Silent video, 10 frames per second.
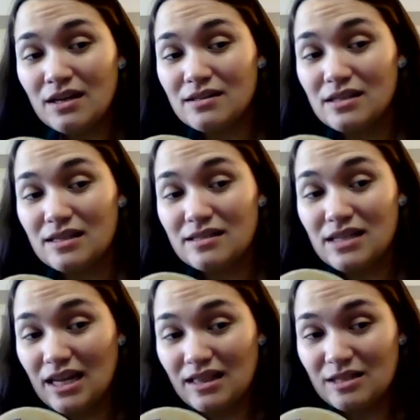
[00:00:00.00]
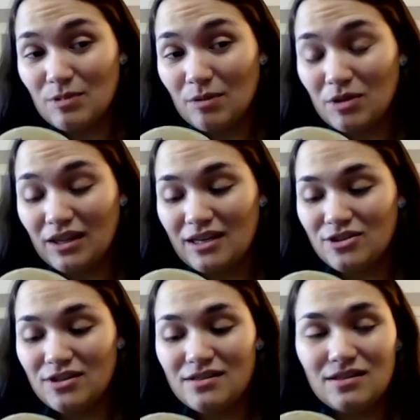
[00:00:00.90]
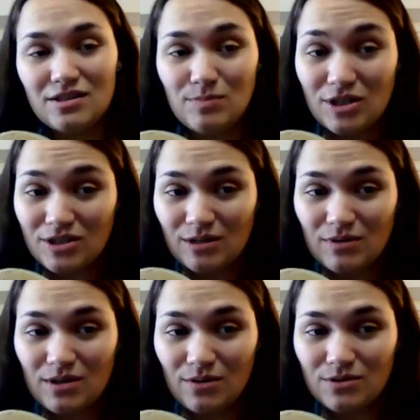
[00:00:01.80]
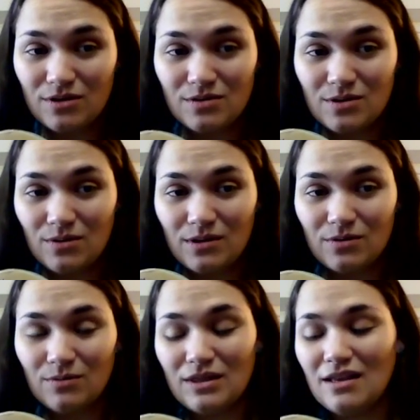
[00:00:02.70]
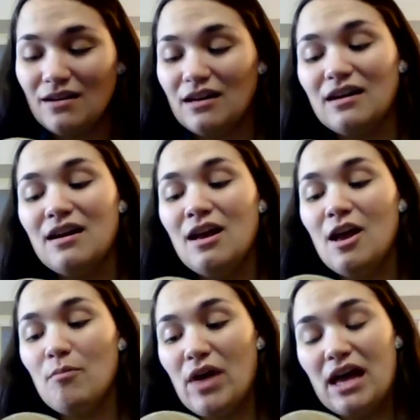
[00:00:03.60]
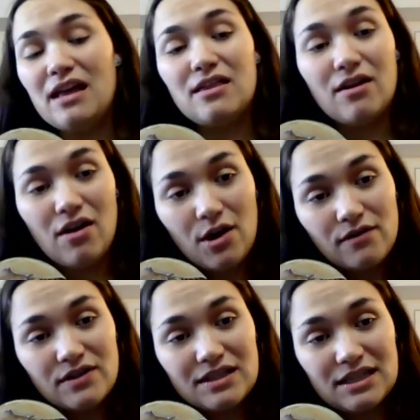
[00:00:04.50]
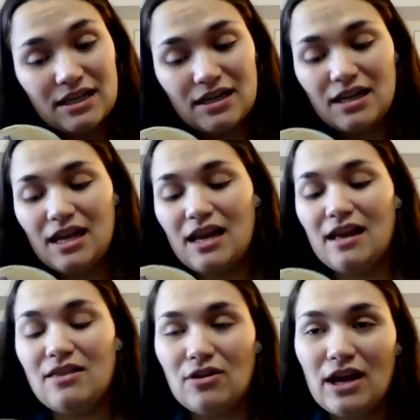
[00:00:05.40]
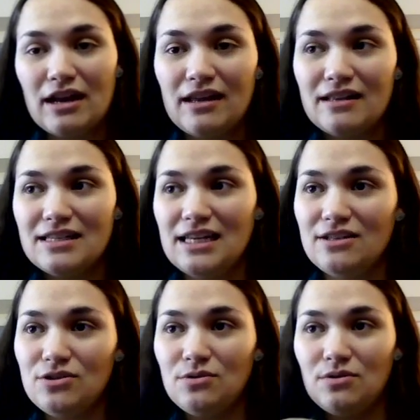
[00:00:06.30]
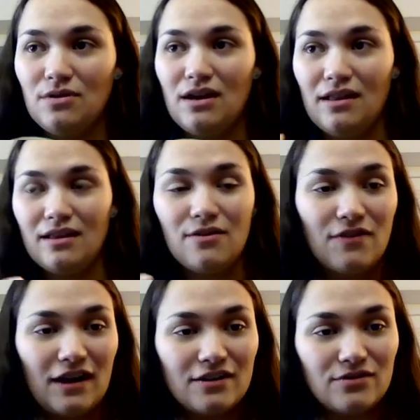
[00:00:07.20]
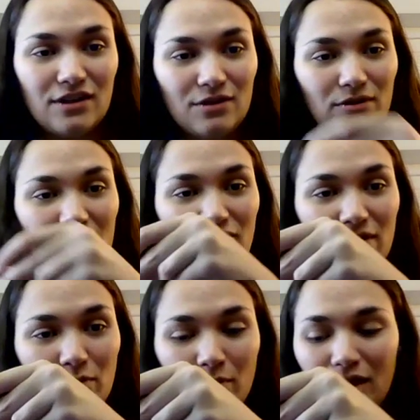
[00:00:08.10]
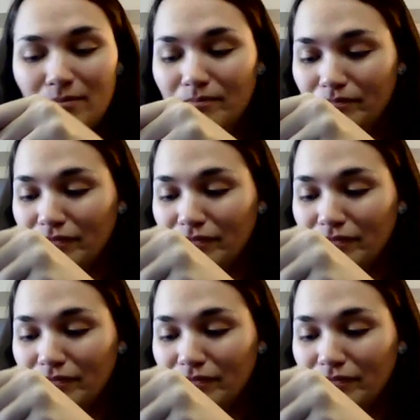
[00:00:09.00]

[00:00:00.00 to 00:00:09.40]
to sustain these populations, especially with the oceans going through what they are. But they're harvested and they're kind of taken to a, a little factory where they flip them up